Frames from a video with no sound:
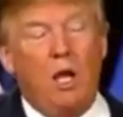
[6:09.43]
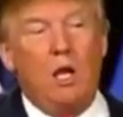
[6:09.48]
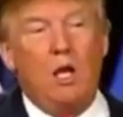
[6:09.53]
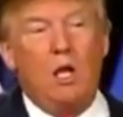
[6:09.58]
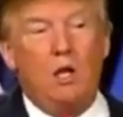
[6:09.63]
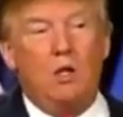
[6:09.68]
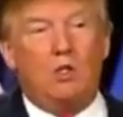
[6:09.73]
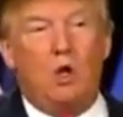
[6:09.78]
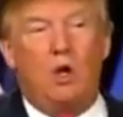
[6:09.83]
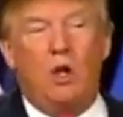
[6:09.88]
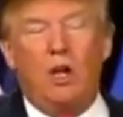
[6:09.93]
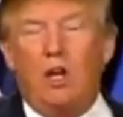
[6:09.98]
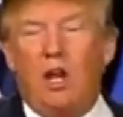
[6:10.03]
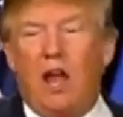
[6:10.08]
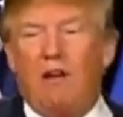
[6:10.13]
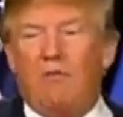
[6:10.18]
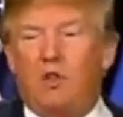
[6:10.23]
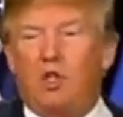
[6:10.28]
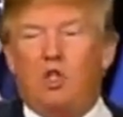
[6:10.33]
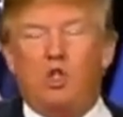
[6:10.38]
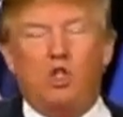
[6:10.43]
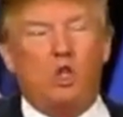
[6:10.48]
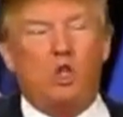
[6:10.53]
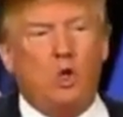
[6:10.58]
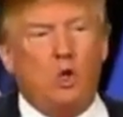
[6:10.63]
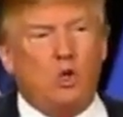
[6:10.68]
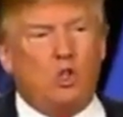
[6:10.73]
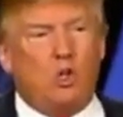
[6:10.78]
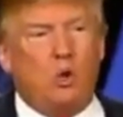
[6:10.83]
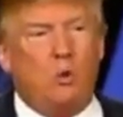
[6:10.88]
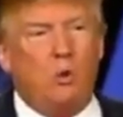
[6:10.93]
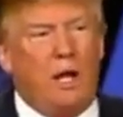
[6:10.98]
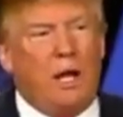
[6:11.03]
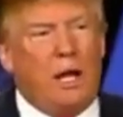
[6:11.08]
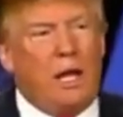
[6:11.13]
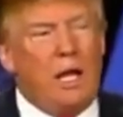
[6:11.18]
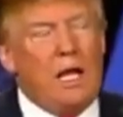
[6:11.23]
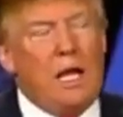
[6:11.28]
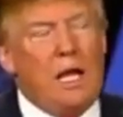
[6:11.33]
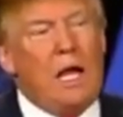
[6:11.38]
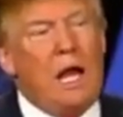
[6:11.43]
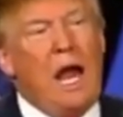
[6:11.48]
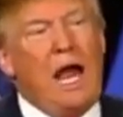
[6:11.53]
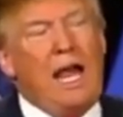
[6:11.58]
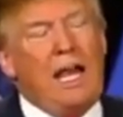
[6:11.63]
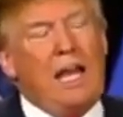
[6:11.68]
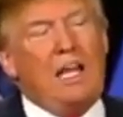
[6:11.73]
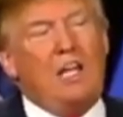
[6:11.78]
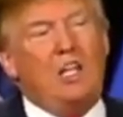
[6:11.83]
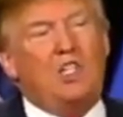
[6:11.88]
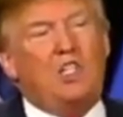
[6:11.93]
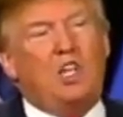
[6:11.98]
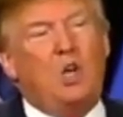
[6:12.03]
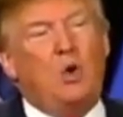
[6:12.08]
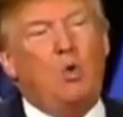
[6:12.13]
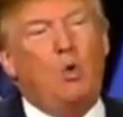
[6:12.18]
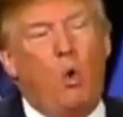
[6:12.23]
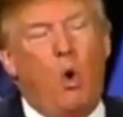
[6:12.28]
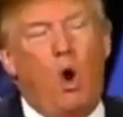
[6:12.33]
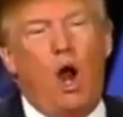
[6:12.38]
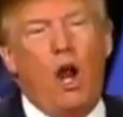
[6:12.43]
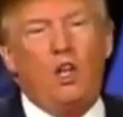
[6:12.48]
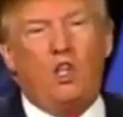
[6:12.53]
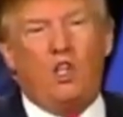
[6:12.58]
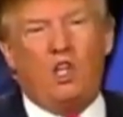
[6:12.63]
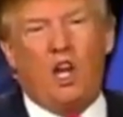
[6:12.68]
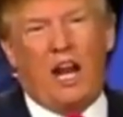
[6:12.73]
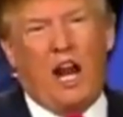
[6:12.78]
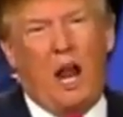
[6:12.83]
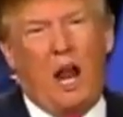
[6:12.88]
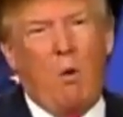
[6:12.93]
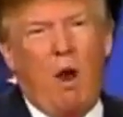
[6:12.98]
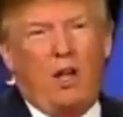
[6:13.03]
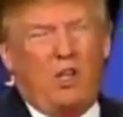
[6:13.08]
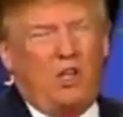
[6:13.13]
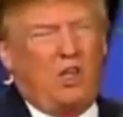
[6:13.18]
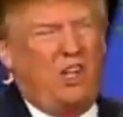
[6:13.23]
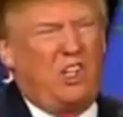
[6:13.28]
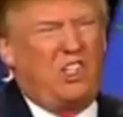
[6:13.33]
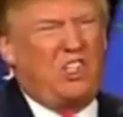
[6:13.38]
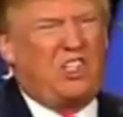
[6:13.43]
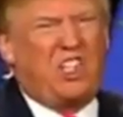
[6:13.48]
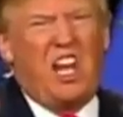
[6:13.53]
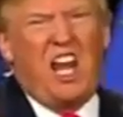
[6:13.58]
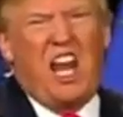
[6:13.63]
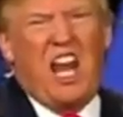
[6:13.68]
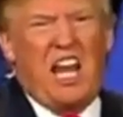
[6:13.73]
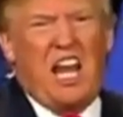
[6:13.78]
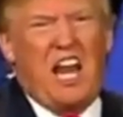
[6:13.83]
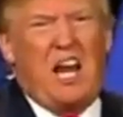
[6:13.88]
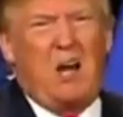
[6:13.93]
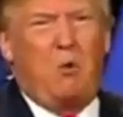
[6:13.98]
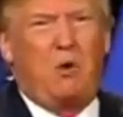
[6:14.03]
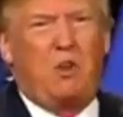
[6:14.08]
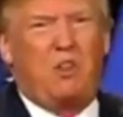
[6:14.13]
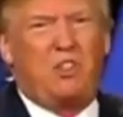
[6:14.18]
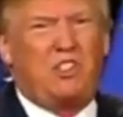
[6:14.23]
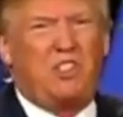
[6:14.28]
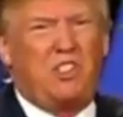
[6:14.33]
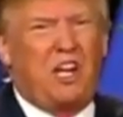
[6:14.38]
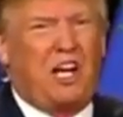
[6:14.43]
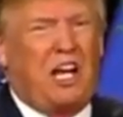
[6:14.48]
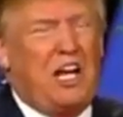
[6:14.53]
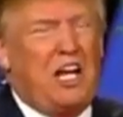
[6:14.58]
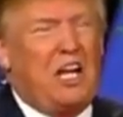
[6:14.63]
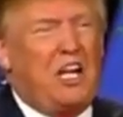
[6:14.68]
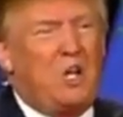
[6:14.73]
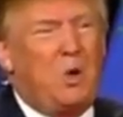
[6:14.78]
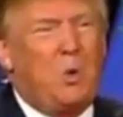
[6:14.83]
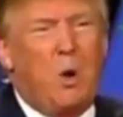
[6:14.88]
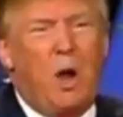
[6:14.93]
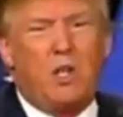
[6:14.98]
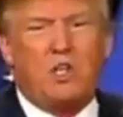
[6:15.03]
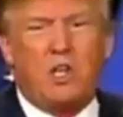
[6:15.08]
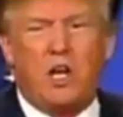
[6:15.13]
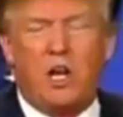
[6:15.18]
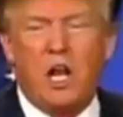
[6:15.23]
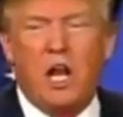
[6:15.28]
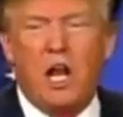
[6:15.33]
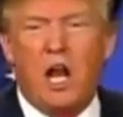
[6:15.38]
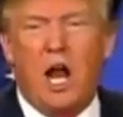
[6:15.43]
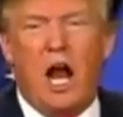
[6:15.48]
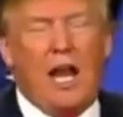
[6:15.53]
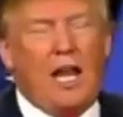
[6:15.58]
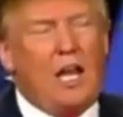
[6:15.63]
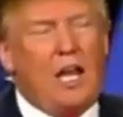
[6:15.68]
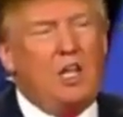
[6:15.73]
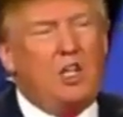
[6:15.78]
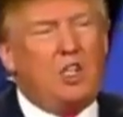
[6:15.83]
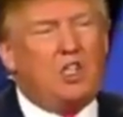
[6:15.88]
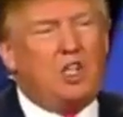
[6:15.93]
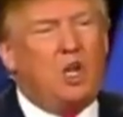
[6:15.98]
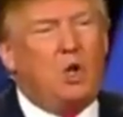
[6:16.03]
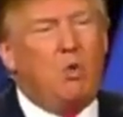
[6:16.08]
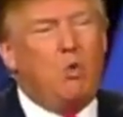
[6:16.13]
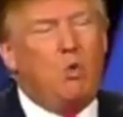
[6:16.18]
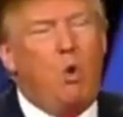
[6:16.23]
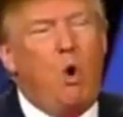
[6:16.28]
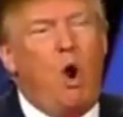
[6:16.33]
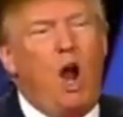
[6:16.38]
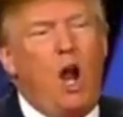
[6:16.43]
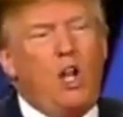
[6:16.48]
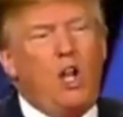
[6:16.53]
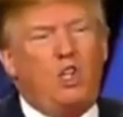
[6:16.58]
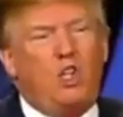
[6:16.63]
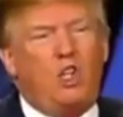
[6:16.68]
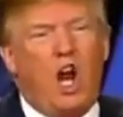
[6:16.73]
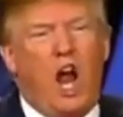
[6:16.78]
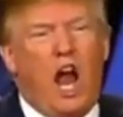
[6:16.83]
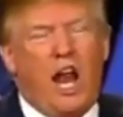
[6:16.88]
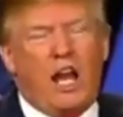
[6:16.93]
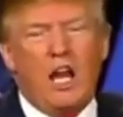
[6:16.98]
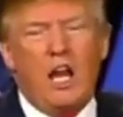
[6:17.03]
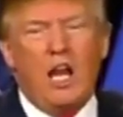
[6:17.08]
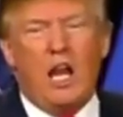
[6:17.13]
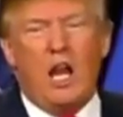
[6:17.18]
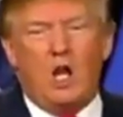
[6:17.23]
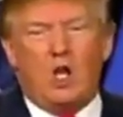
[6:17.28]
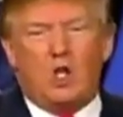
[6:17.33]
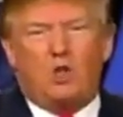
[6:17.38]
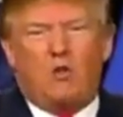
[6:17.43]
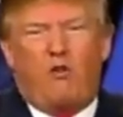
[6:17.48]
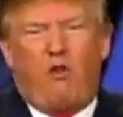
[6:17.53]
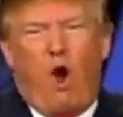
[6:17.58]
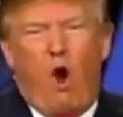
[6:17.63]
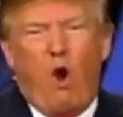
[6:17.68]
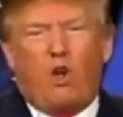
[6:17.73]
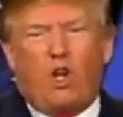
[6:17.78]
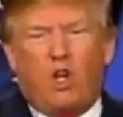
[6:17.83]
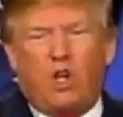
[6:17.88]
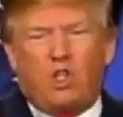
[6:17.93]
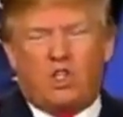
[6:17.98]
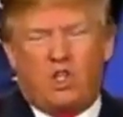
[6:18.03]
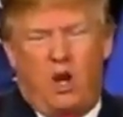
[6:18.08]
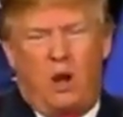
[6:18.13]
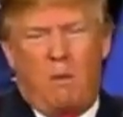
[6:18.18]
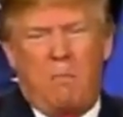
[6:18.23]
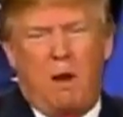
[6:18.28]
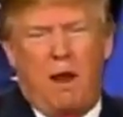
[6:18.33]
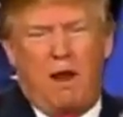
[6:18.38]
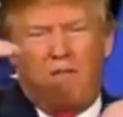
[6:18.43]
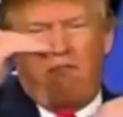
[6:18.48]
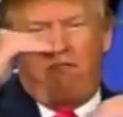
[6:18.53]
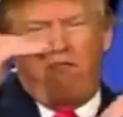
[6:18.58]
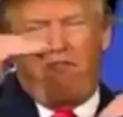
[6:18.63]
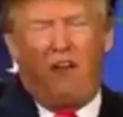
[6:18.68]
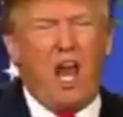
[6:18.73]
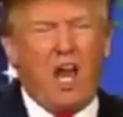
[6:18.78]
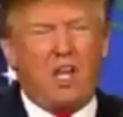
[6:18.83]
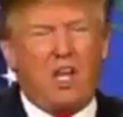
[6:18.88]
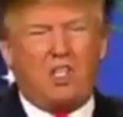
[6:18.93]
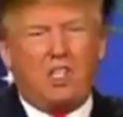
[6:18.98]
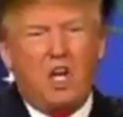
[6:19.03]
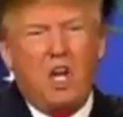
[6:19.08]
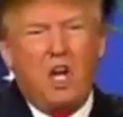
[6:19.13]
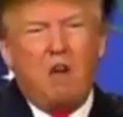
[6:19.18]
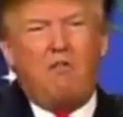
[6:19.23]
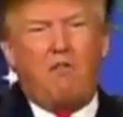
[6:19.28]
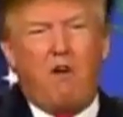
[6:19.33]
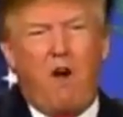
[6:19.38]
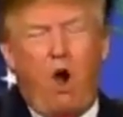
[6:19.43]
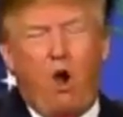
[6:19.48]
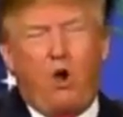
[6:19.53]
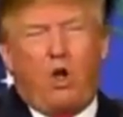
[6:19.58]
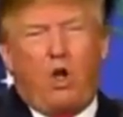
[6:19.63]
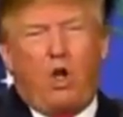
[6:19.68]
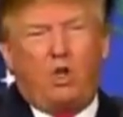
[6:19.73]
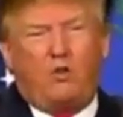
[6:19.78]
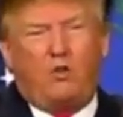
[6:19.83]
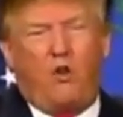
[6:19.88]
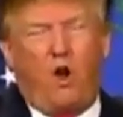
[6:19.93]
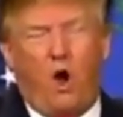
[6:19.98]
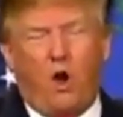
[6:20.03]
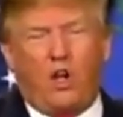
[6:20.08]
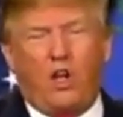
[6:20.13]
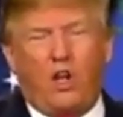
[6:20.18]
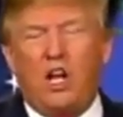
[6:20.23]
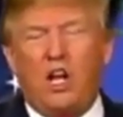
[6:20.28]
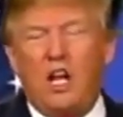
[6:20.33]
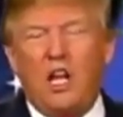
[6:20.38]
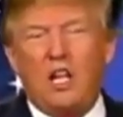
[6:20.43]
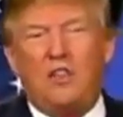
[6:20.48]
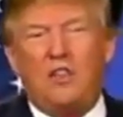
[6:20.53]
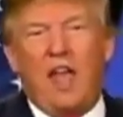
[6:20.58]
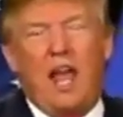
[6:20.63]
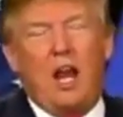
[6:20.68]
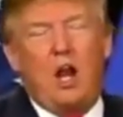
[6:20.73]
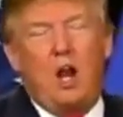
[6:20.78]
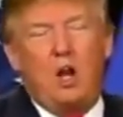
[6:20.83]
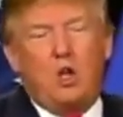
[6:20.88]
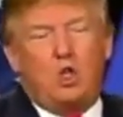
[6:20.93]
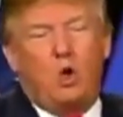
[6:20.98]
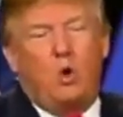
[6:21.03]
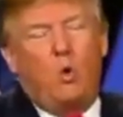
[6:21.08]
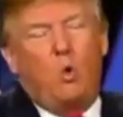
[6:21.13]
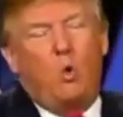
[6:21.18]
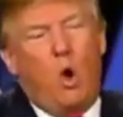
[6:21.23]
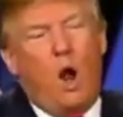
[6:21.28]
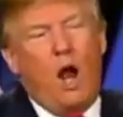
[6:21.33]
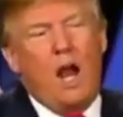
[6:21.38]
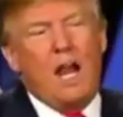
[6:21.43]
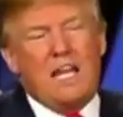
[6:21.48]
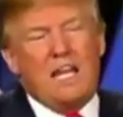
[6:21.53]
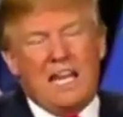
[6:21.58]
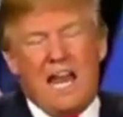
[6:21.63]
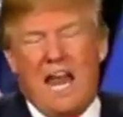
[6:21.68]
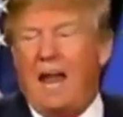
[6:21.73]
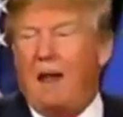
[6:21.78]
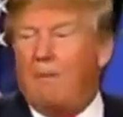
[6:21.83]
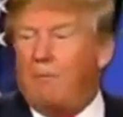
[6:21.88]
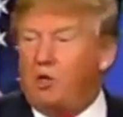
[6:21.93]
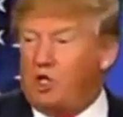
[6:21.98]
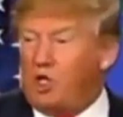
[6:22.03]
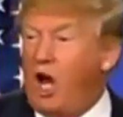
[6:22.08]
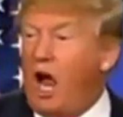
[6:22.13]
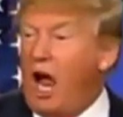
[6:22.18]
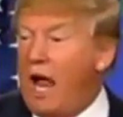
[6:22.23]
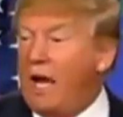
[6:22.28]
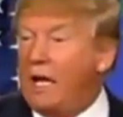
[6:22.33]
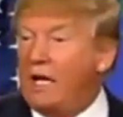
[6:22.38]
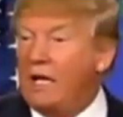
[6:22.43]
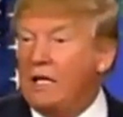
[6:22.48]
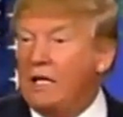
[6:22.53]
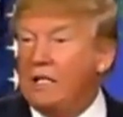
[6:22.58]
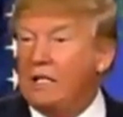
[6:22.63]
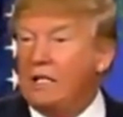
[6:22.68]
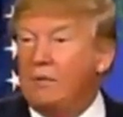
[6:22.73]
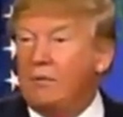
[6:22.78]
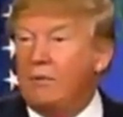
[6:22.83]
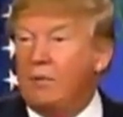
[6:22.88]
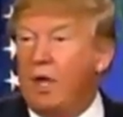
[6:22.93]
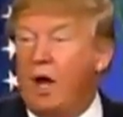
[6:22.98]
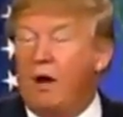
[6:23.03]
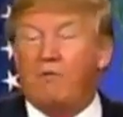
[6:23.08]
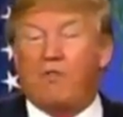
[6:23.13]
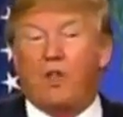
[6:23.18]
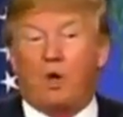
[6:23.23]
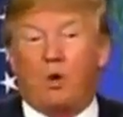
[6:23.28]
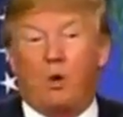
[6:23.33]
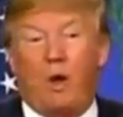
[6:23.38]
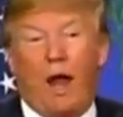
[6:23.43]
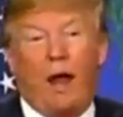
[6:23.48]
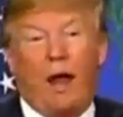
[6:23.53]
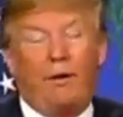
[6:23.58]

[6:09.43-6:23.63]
So here you have this huge arena. I didn't see one shot. I watched this CNN. It was sickening to watch it. I didn't see one shot. It's focused on my face. Focus, focus. They don't do one damn shot of the crowd.